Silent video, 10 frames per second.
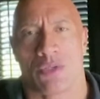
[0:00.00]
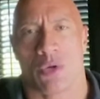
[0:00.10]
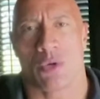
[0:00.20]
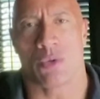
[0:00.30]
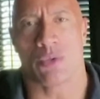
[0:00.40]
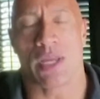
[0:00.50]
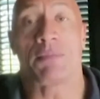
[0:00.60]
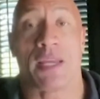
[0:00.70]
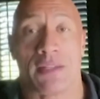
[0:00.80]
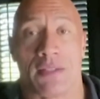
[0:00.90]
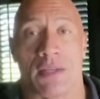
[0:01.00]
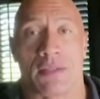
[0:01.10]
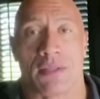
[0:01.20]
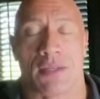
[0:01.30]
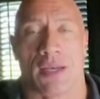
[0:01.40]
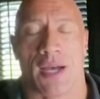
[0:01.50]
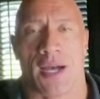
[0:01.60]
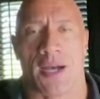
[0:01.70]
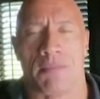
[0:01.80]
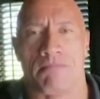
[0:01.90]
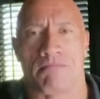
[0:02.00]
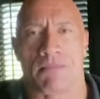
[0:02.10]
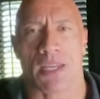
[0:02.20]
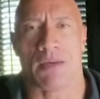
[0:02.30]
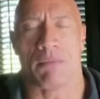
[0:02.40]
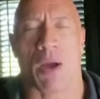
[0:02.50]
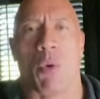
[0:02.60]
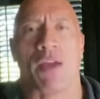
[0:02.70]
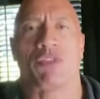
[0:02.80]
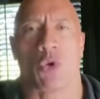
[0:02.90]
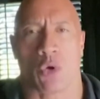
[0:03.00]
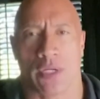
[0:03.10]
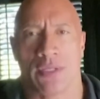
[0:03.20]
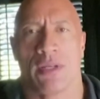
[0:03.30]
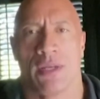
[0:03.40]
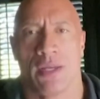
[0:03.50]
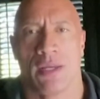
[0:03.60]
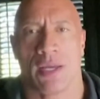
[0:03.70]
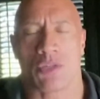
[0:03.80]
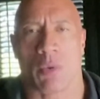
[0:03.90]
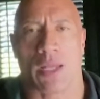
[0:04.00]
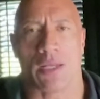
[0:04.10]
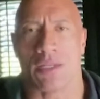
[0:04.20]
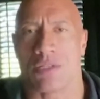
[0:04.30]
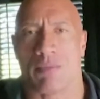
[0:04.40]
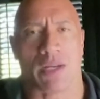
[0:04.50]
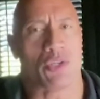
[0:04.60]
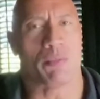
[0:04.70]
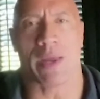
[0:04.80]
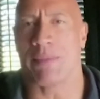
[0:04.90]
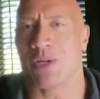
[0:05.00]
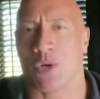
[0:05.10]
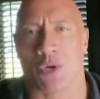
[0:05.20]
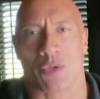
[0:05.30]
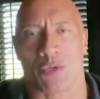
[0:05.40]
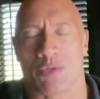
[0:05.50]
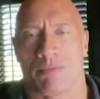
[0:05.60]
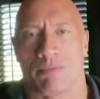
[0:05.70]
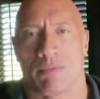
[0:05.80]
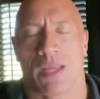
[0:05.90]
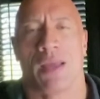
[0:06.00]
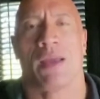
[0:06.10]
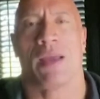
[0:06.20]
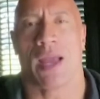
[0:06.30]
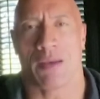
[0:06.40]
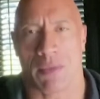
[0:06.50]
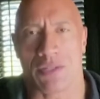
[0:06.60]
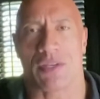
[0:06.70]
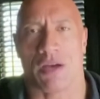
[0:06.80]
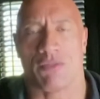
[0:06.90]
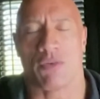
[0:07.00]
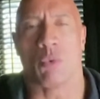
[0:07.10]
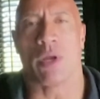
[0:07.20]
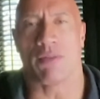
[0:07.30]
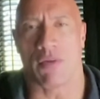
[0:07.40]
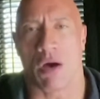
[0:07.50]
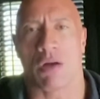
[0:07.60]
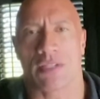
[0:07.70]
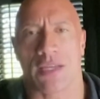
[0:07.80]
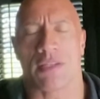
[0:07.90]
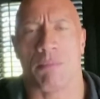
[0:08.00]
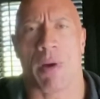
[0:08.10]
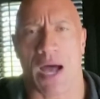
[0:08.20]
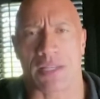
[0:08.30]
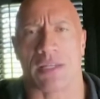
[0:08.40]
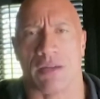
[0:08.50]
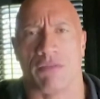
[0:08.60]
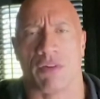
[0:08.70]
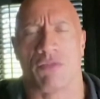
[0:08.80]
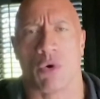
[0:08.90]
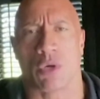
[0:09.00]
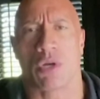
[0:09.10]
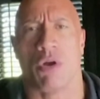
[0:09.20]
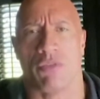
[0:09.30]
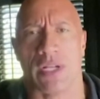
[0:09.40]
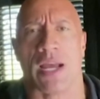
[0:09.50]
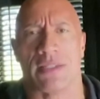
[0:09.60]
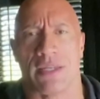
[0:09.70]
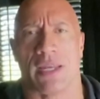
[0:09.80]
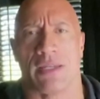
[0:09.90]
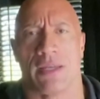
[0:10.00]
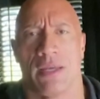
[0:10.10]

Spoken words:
So the update is this. My wife Lauren, as well as my two baby girls and myself, we have all tested positive for COVID-19.